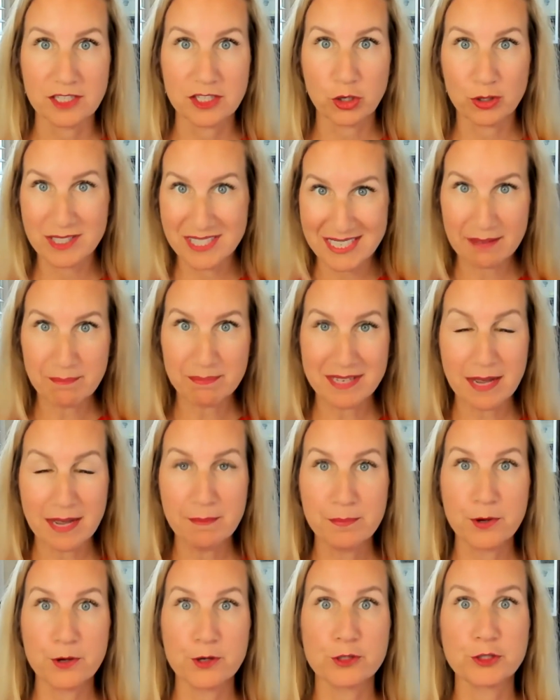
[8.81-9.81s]
So
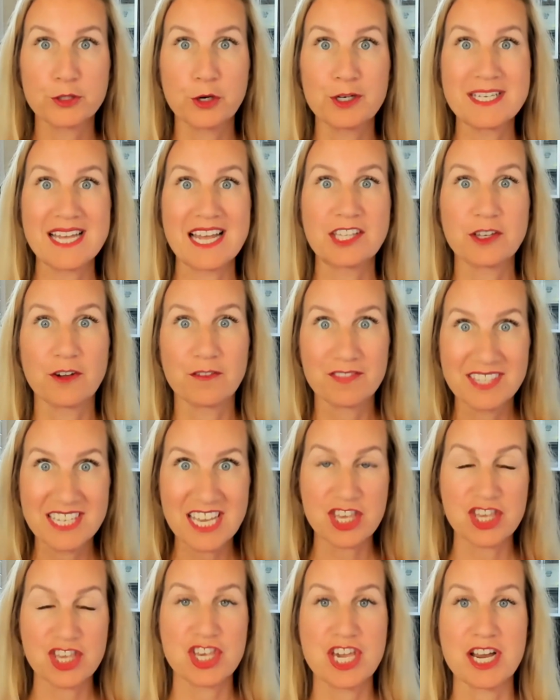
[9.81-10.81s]
September 30th of
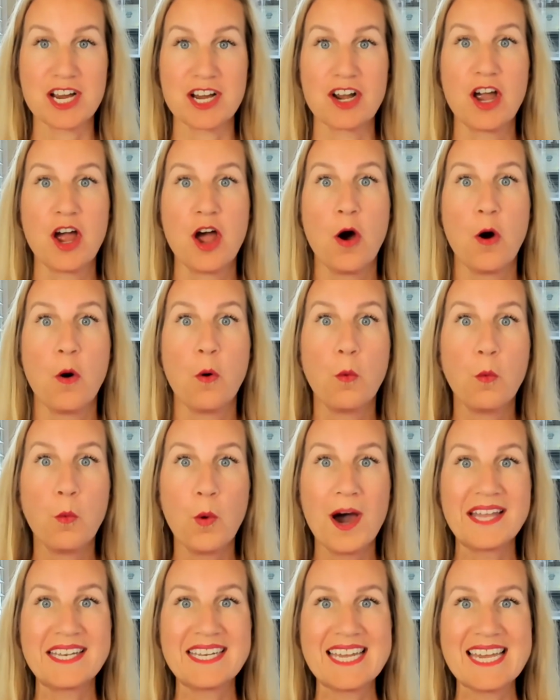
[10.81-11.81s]
this year,
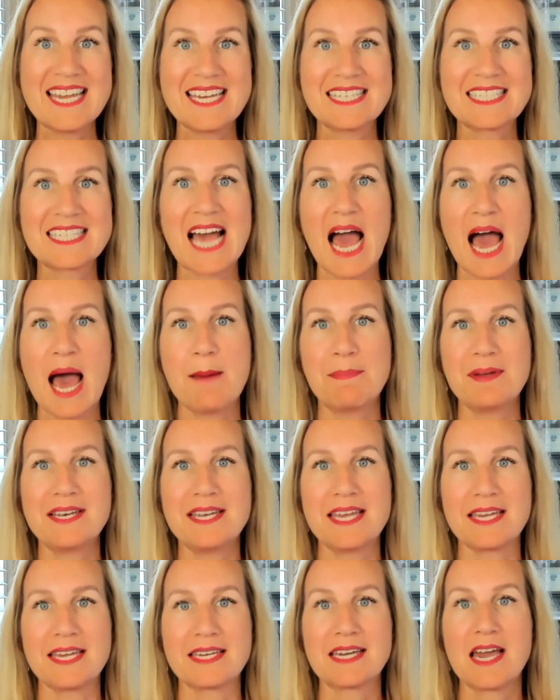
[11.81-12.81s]
what is
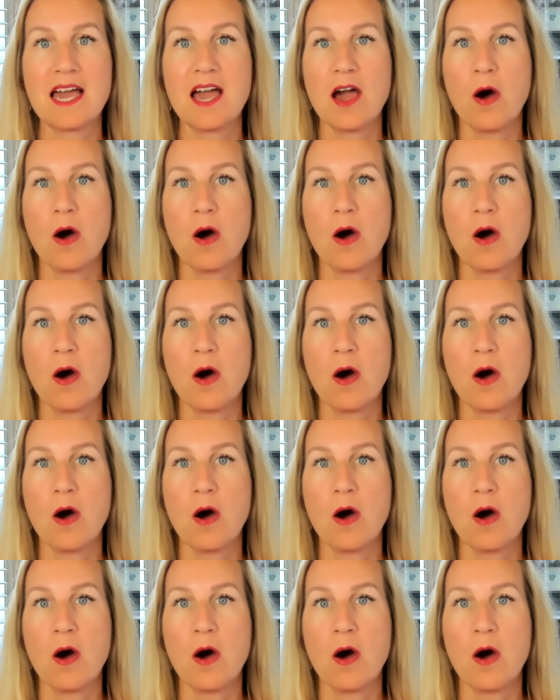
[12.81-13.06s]
happening?